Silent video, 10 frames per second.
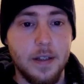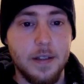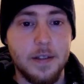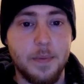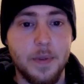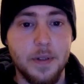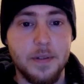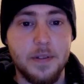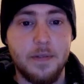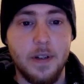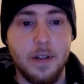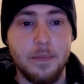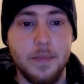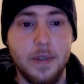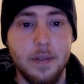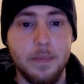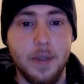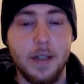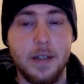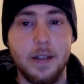is produced from
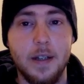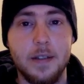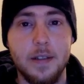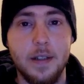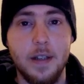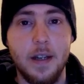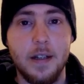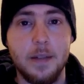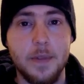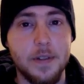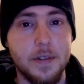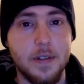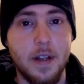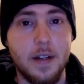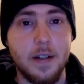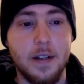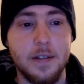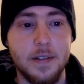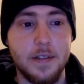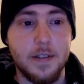blood collected at commercial
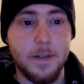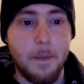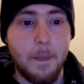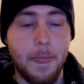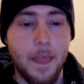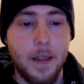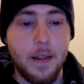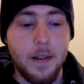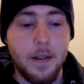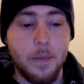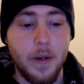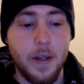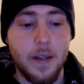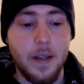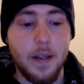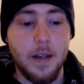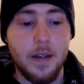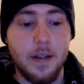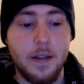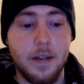slaughterhouses. When
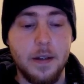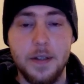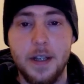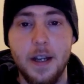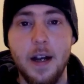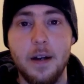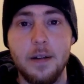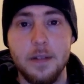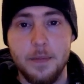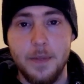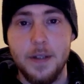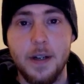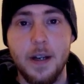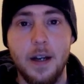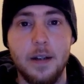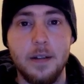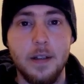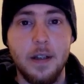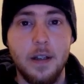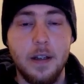they kill the cow, the mother cow,
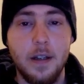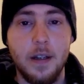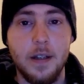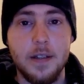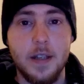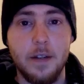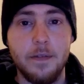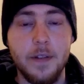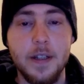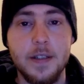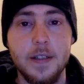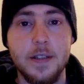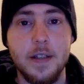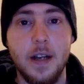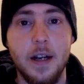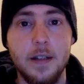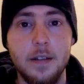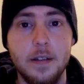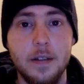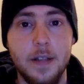and it's got a fetus
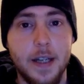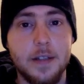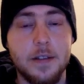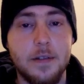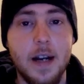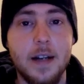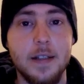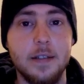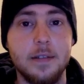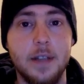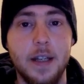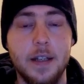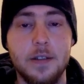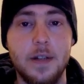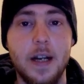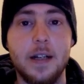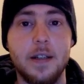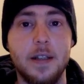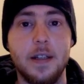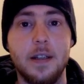inside, they extract it. They
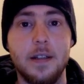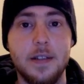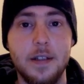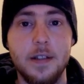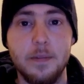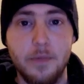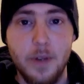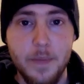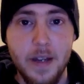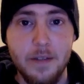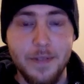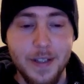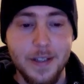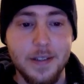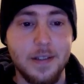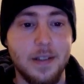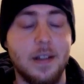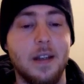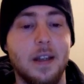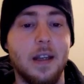extract the serum from that fetus.